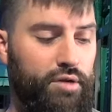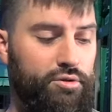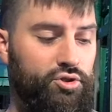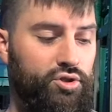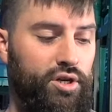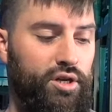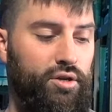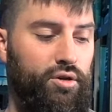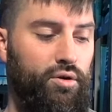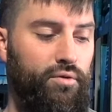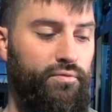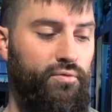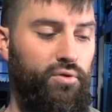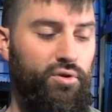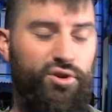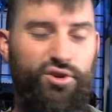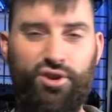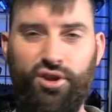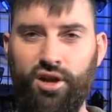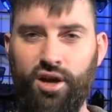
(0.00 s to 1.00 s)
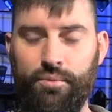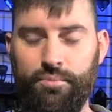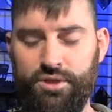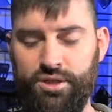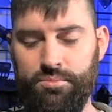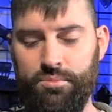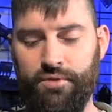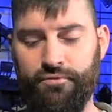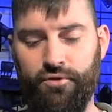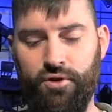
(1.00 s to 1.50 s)
I was trying to go for. Could have gone with
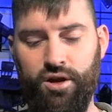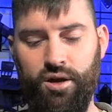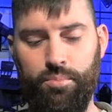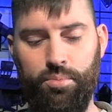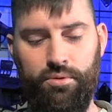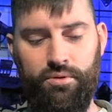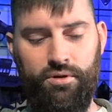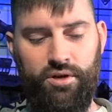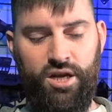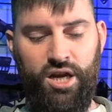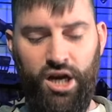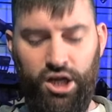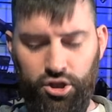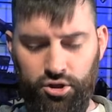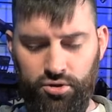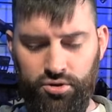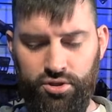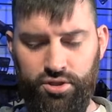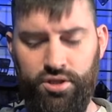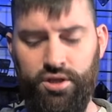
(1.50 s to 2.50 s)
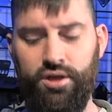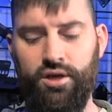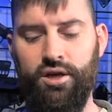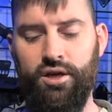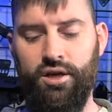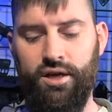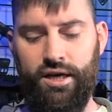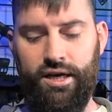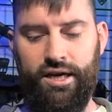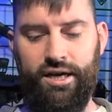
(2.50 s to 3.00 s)
some different couple colors,
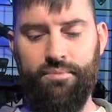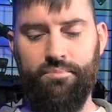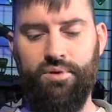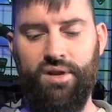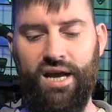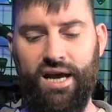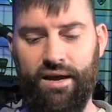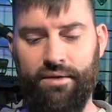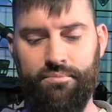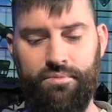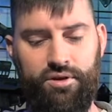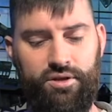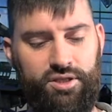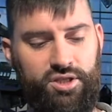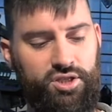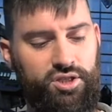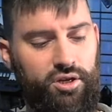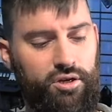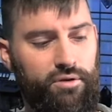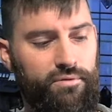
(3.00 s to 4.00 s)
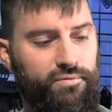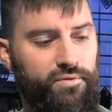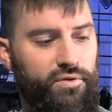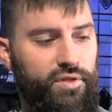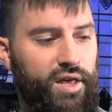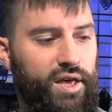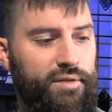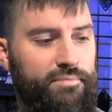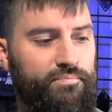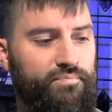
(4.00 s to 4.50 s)
uh, but I'm a sucker for
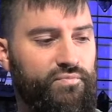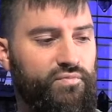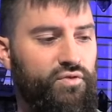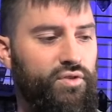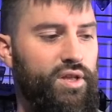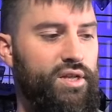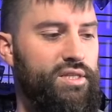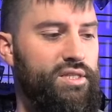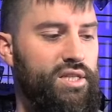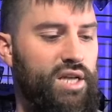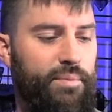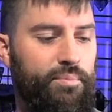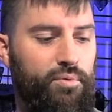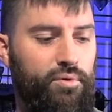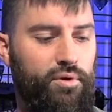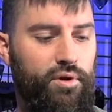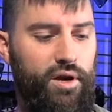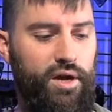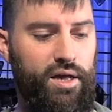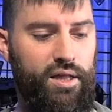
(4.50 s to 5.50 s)
that for that Sniper Gray.